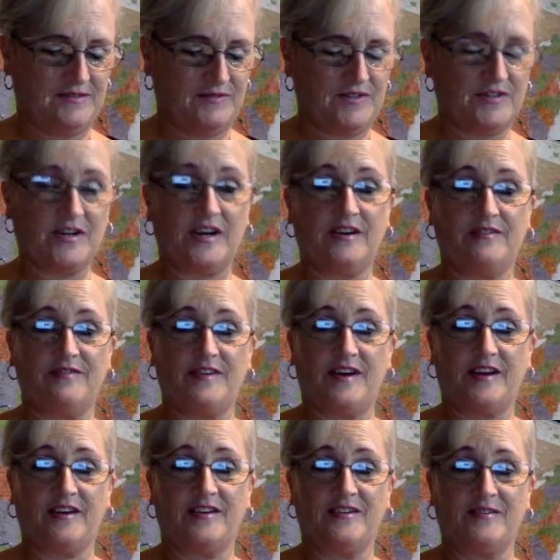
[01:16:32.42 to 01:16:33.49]
Trying to
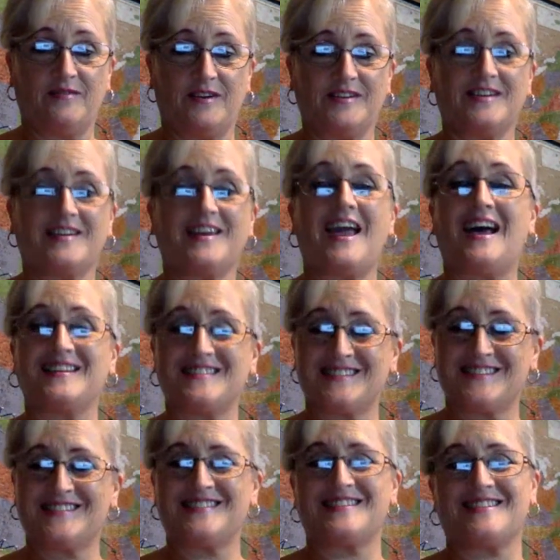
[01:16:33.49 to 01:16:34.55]
find good one.
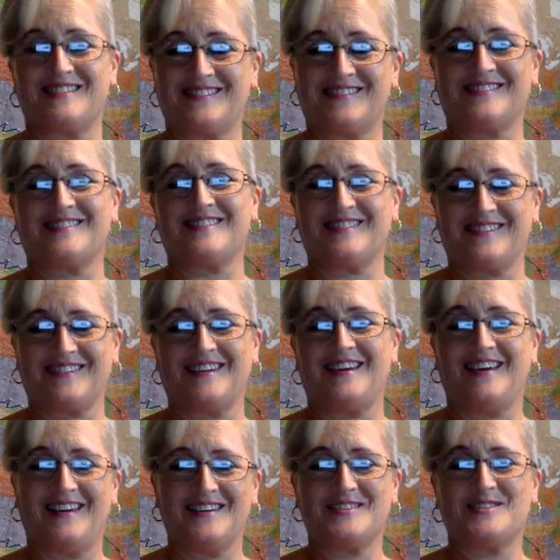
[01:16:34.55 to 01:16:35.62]
Yes.
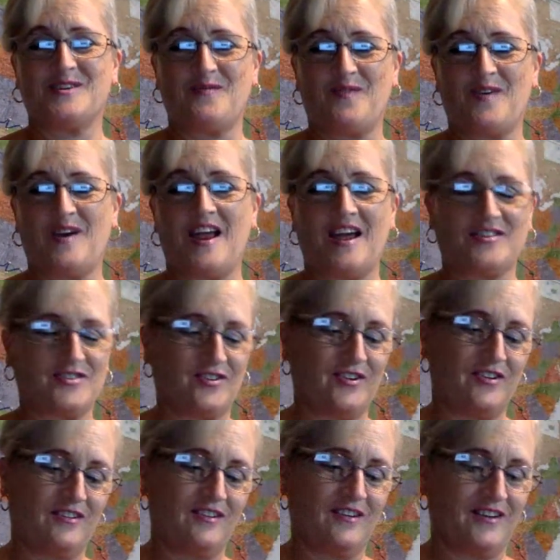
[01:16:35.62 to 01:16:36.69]
Supernatural, you
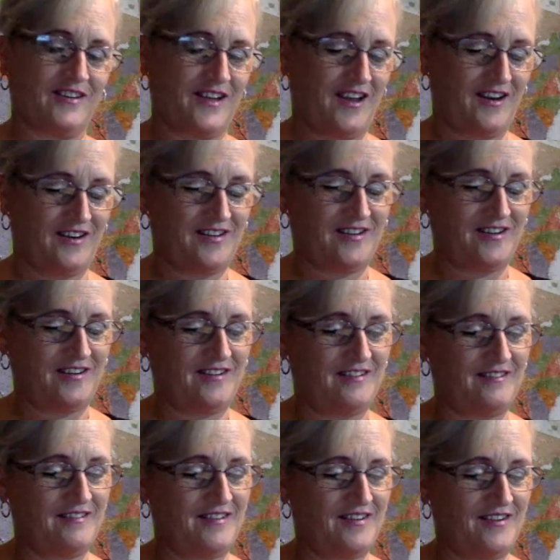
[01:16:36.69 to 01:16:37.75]
looked at it, didn't you?
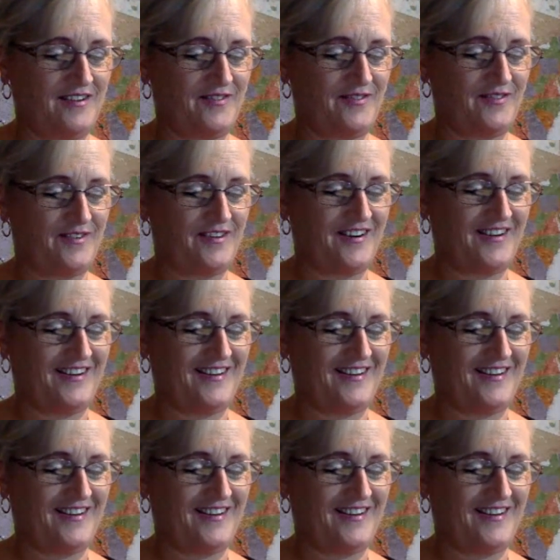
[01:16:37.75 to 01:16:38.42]
You looked for it.